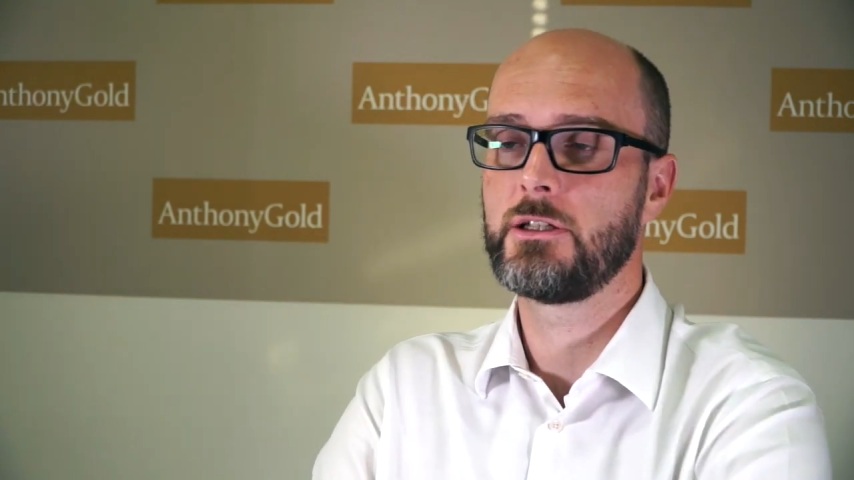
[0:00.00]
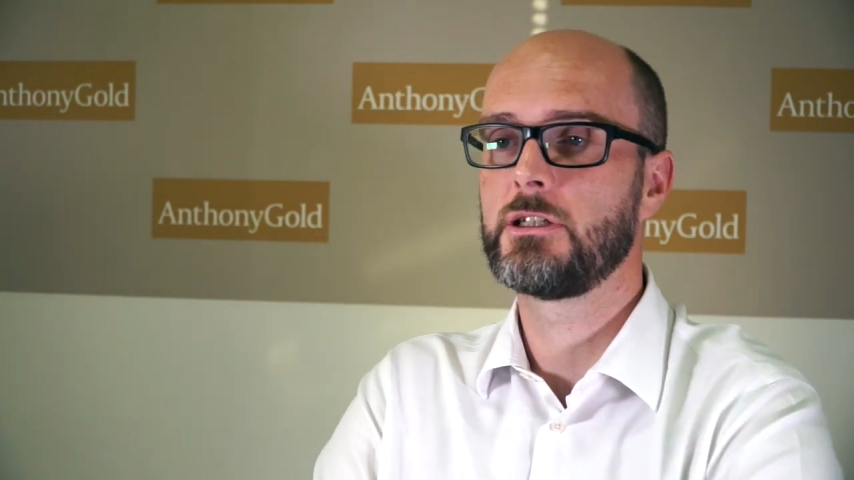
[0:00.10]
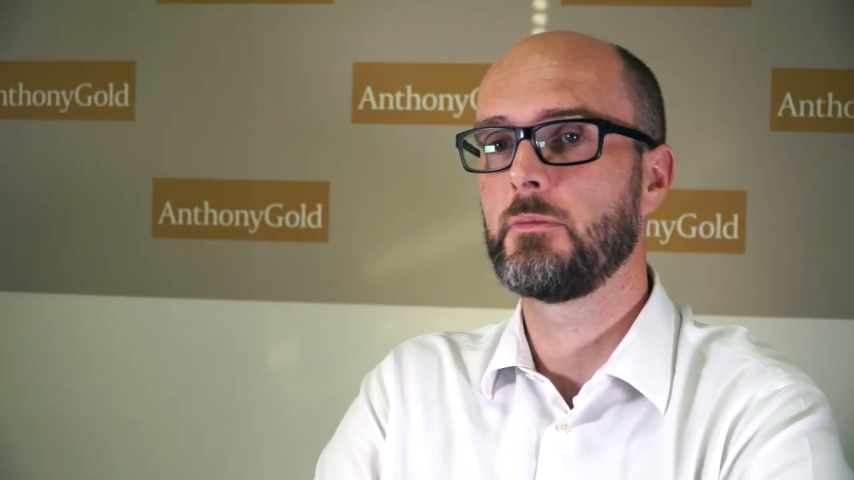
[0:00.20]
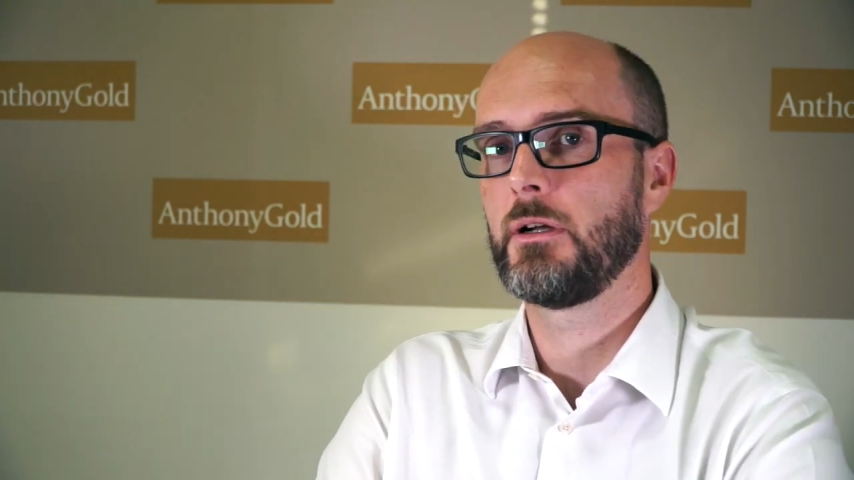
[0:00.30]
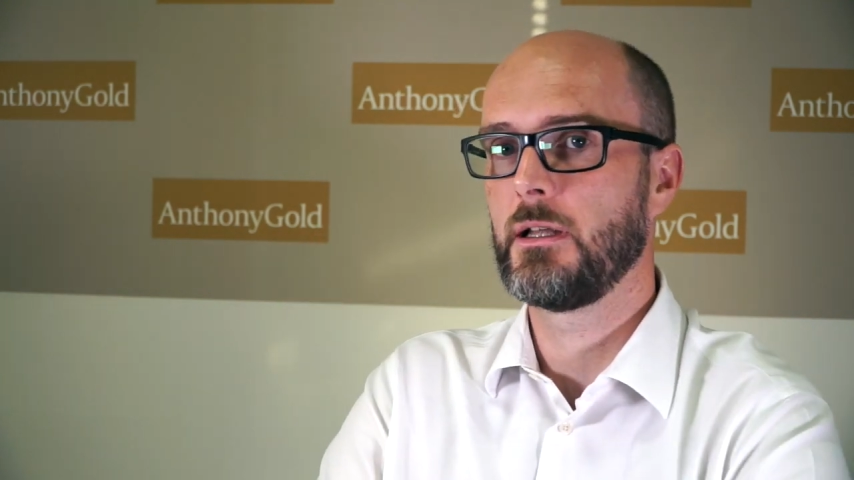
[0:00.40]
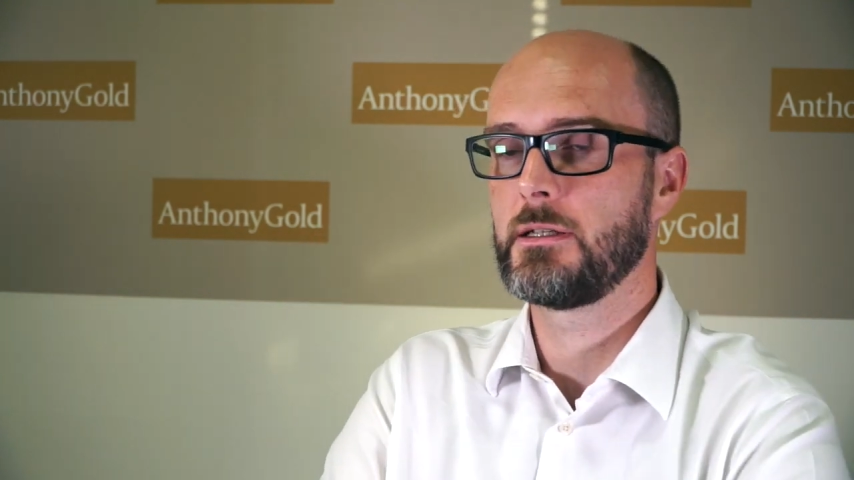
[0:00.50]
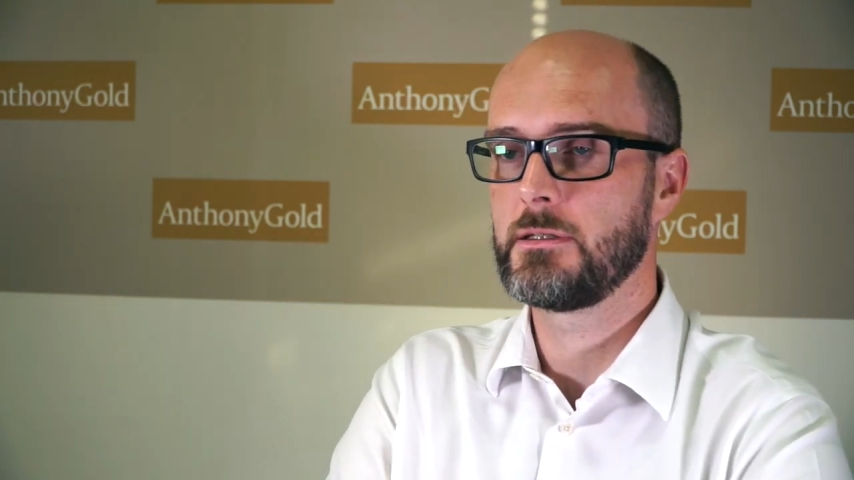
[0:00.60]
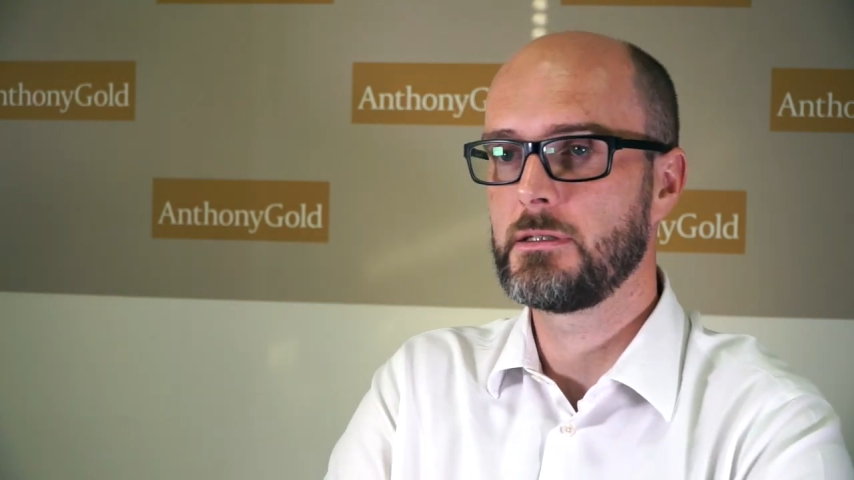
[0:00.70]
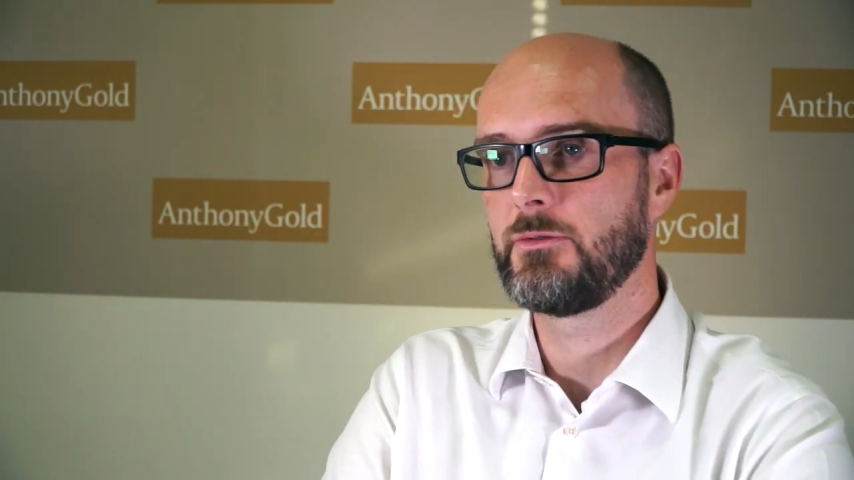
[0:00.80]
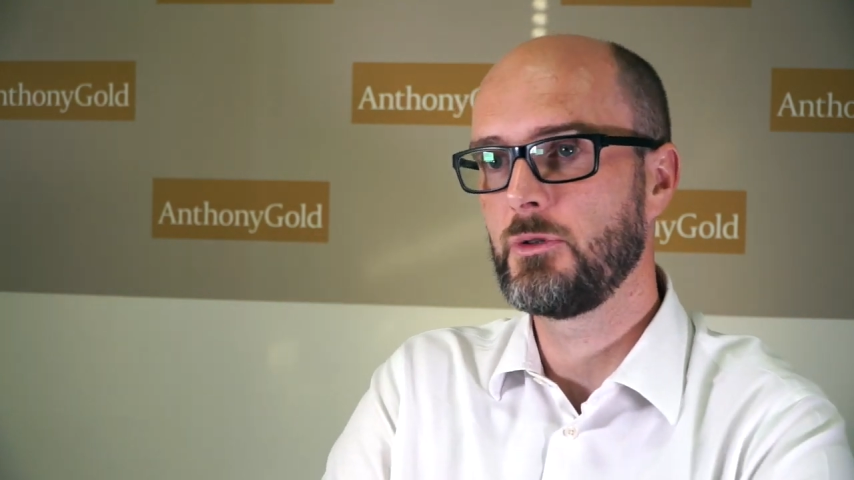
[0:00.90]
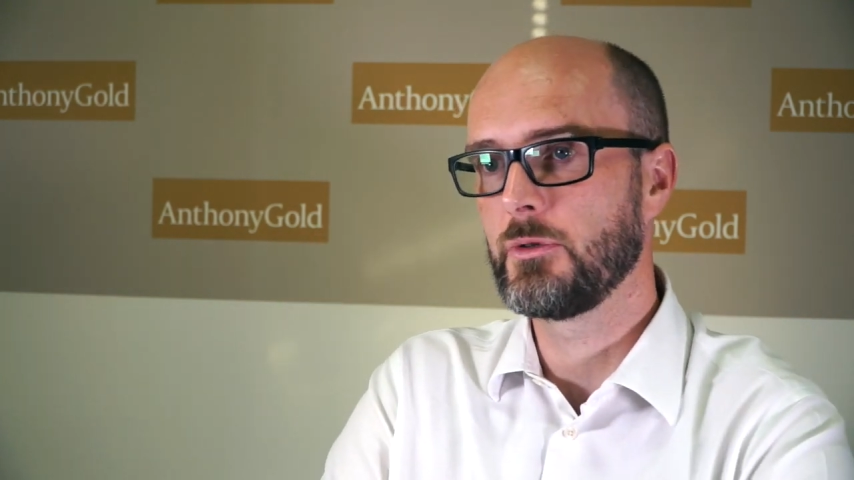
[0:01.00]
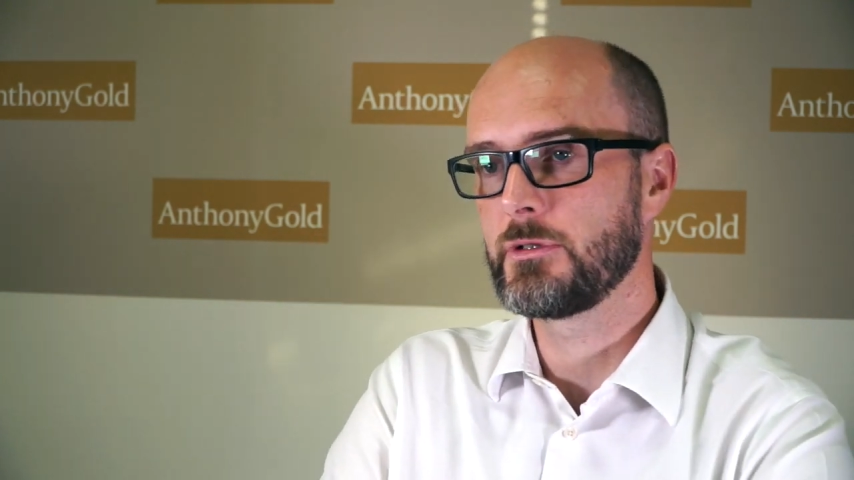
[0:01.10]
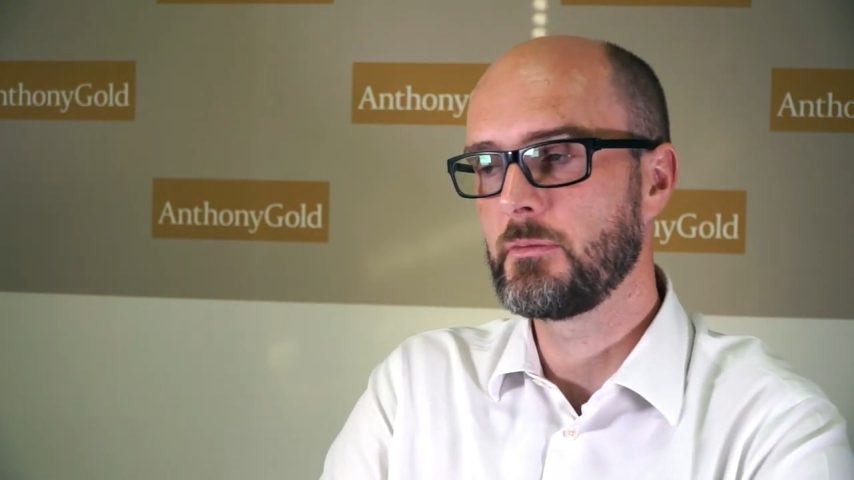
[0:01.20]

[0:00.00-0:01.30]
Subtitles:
HMO license if you want